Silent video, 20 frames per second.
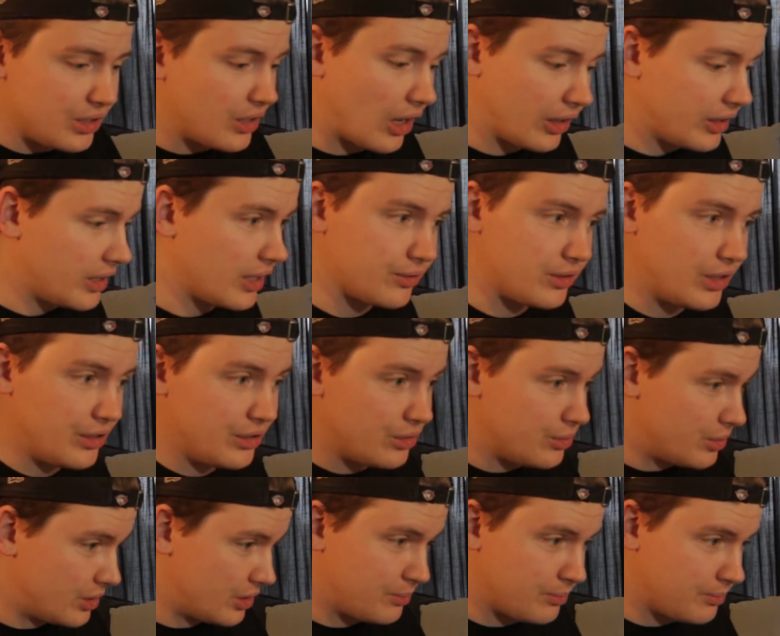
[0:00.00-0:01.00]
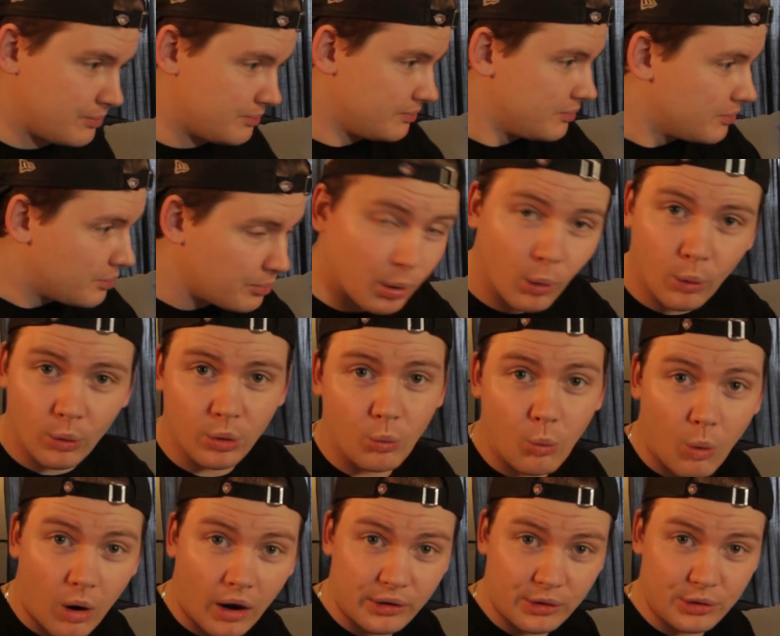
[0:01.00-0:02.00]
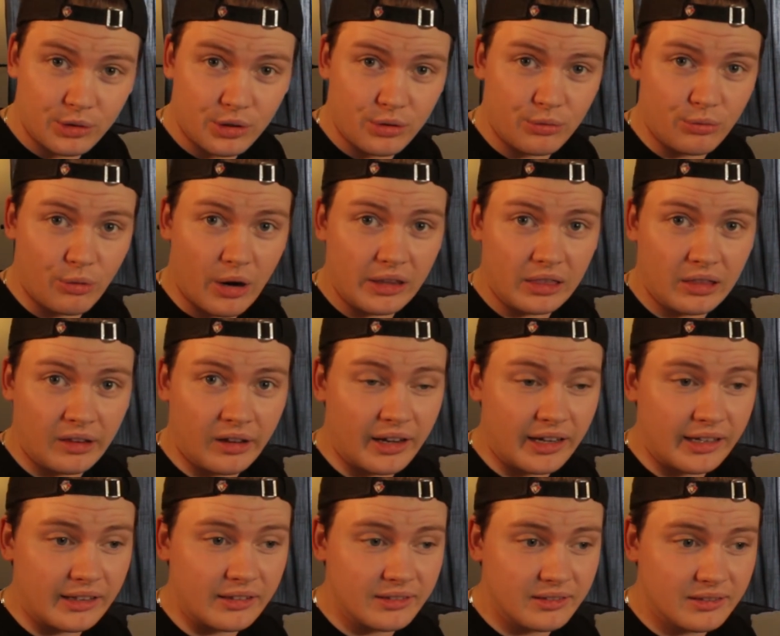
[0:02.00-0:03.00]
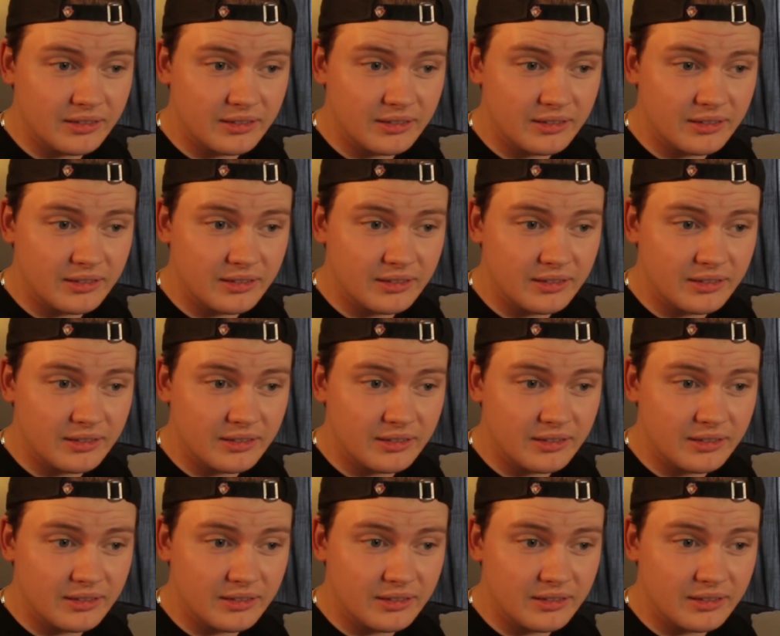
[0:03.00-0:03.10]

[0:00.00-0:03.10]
all you have to do is pour the water to the right line,